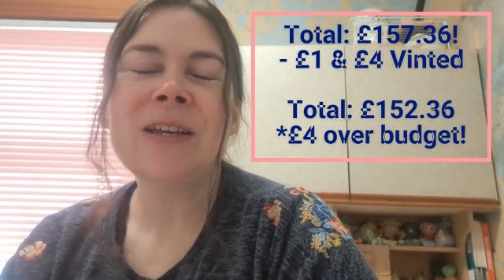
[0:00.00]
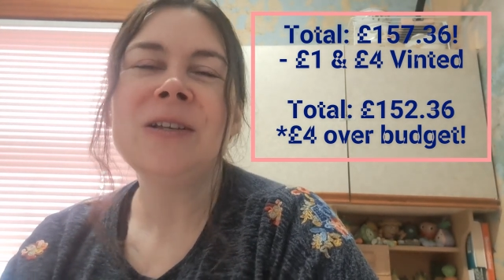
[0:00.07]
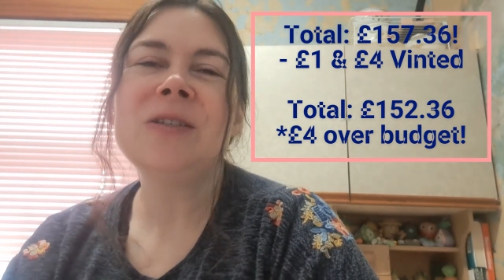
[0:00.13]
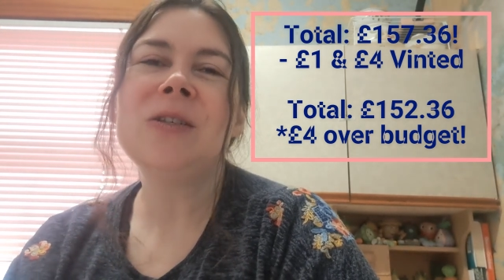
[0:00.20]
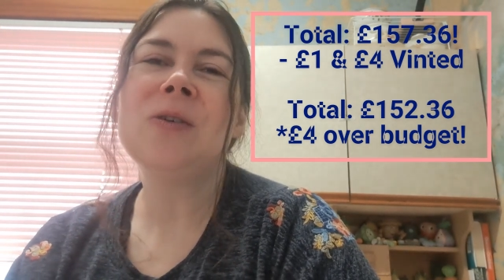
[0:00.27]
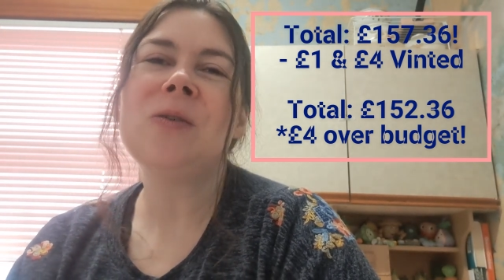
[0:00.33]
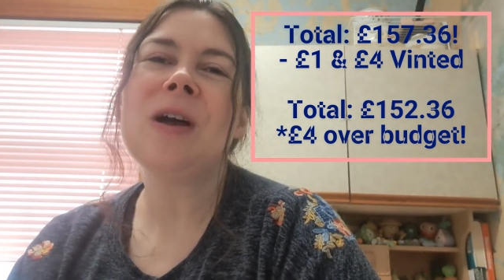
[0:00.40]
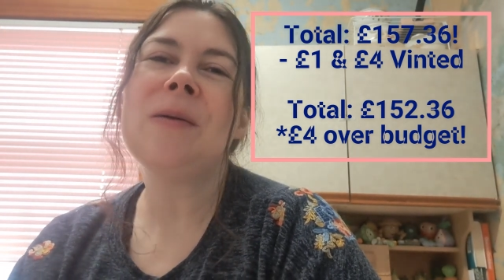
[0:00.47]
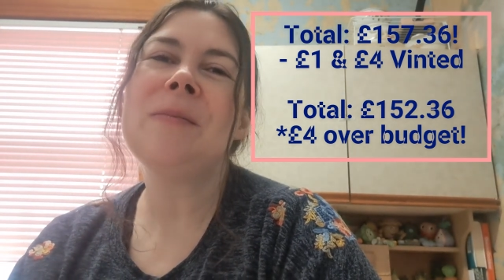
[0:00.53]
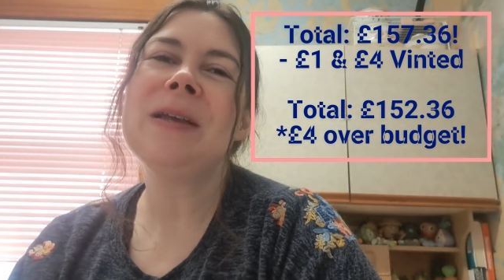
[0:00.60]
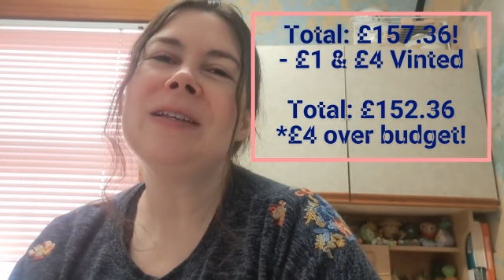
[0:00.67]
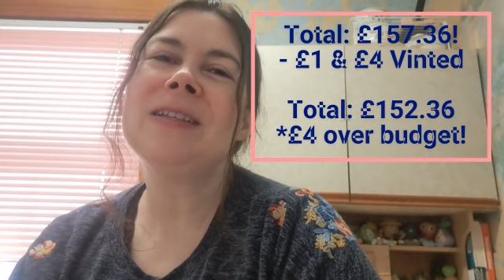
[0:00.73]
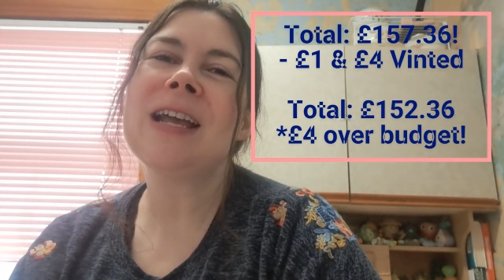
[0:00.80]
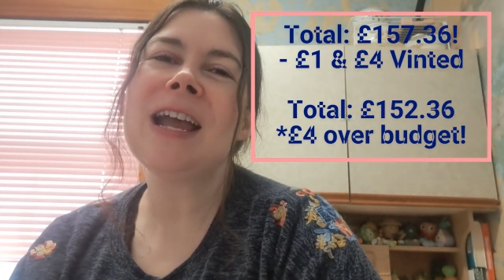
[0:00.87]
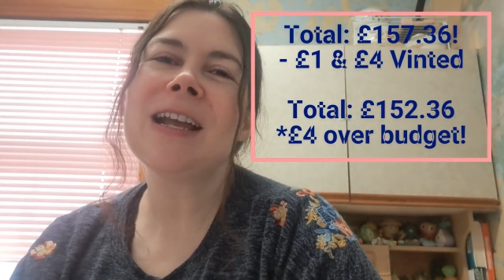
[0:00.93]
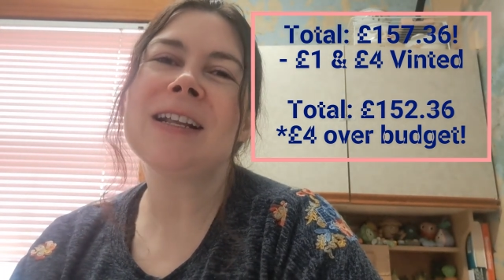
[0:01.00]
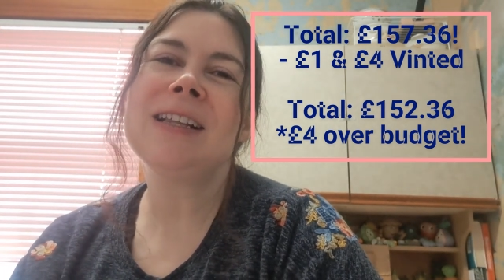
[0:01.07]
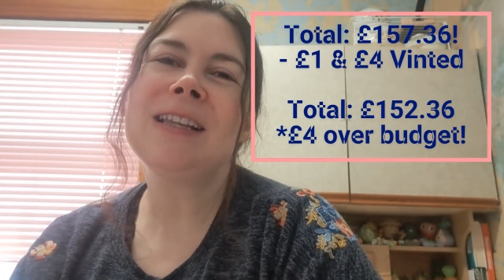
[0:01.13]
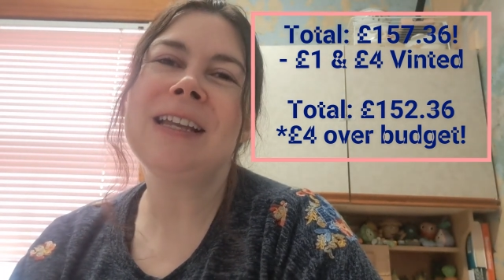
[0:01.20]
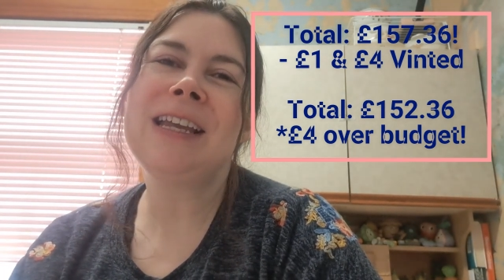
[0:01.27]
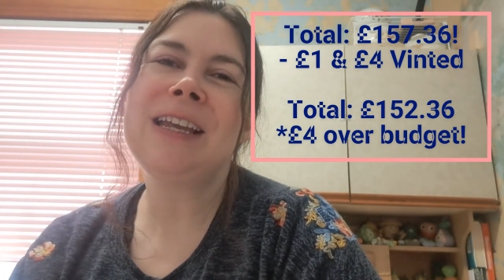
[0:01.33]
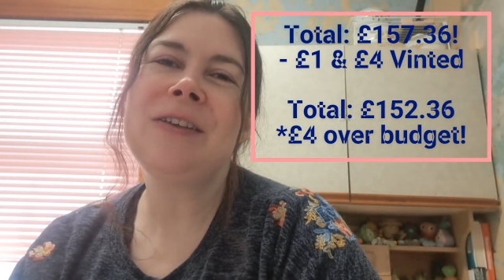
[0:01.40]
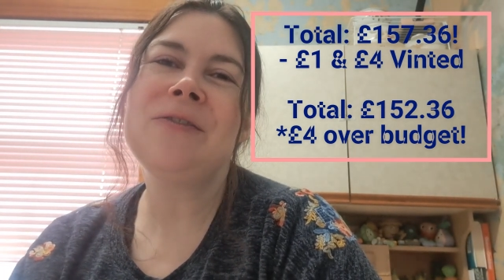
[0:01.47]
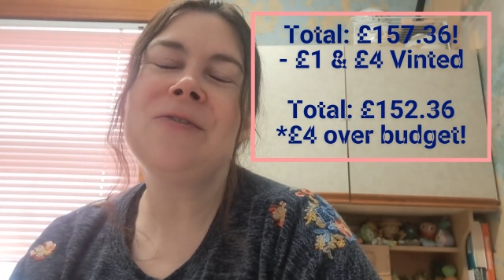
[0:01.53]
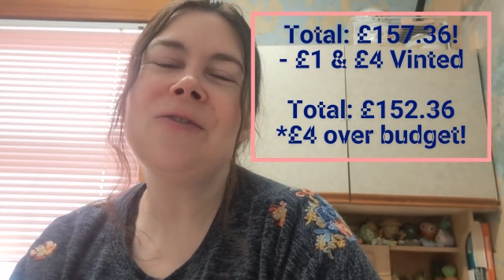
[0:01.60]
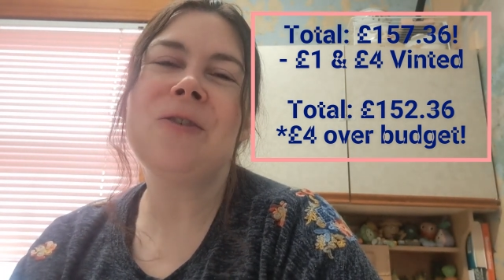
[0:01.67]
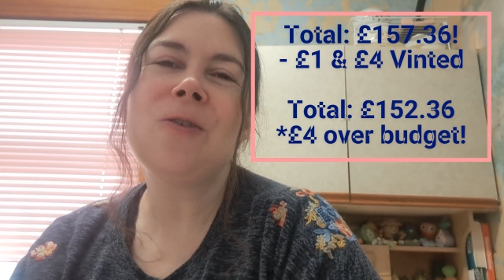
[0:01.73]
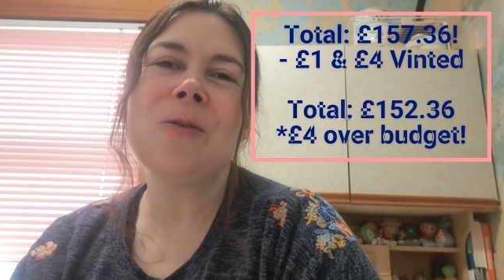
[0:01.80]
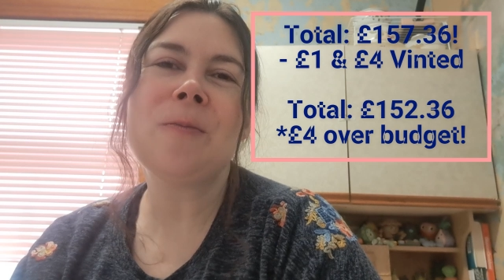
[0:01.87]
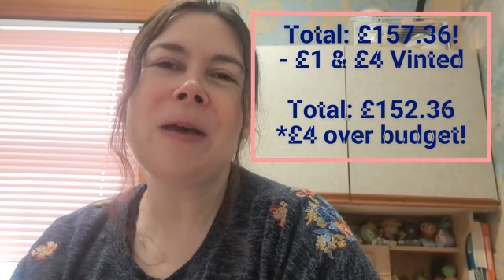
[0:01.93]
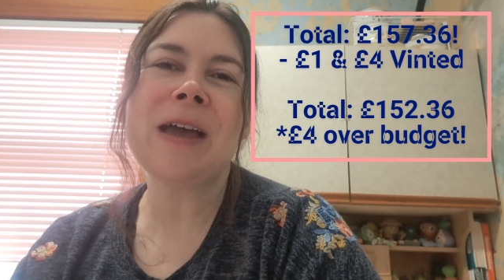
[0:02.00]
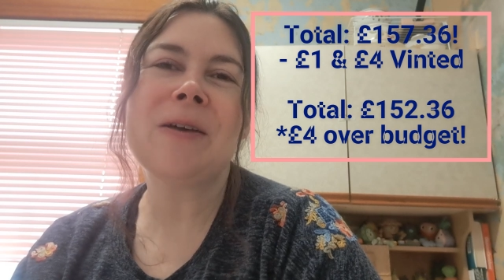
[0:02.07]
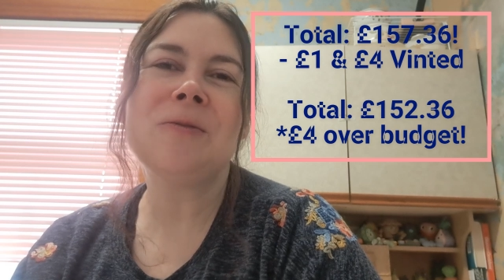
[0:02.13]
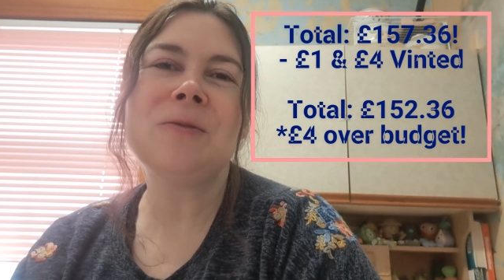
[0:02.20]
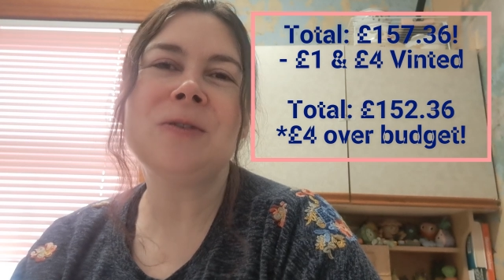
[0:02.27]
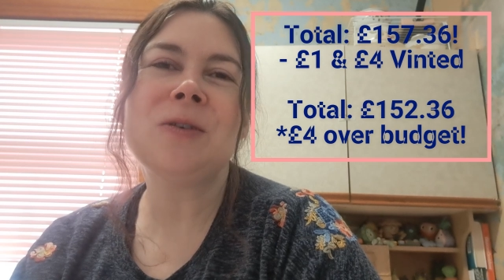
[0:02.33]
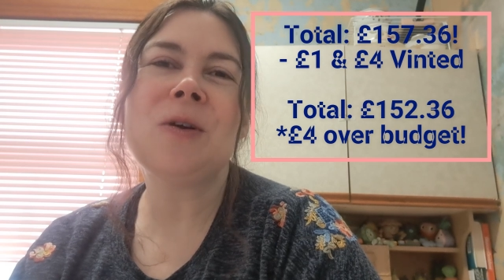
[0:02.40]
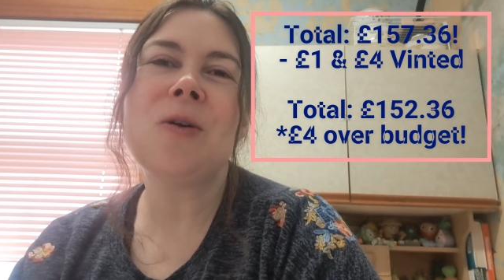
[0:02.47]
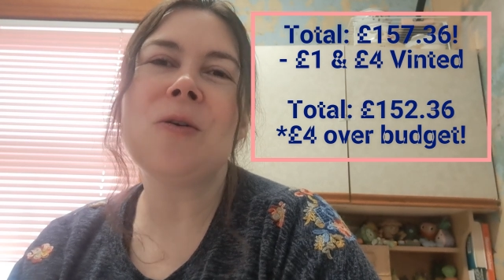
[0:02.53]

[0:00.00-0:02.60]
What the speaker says: So I'm exactly £4